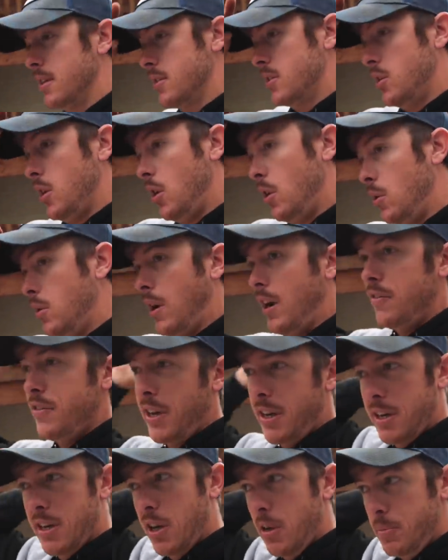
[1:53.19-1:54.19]
So I've
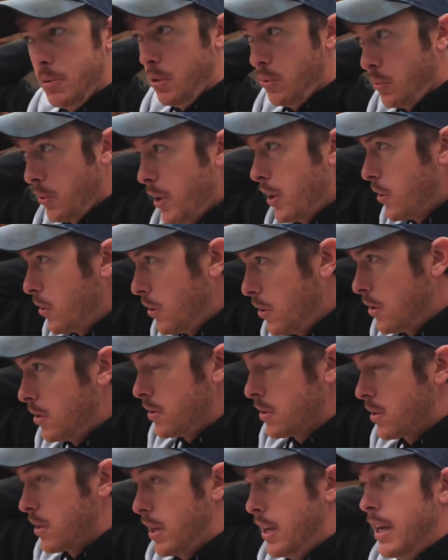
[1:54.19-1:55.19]
had a couple of
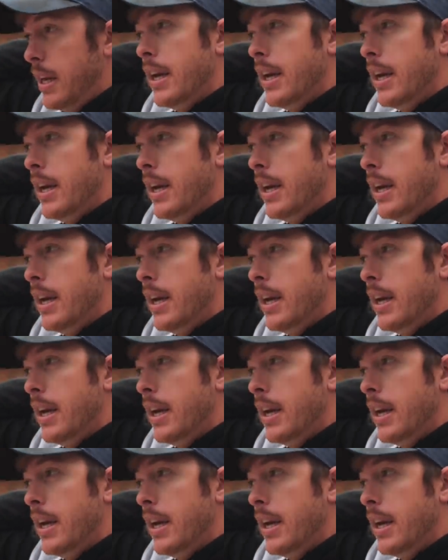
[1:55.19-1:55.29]
recalls